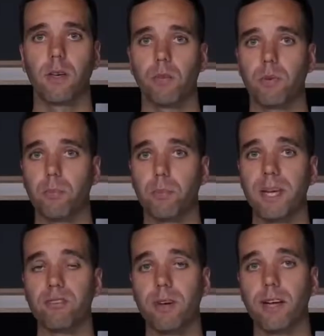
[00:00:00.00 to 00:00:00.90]
With your
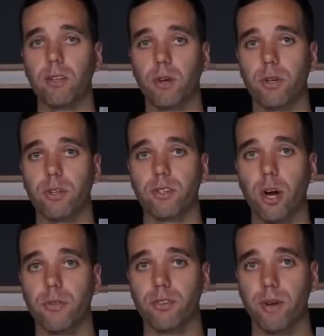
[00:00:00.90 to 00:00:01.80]
beat track loaded,
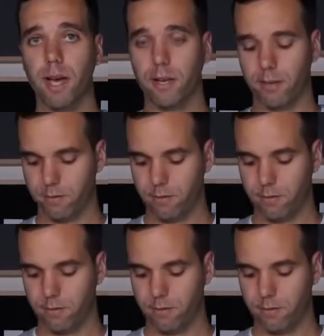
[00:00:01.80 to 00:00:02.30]
start the track.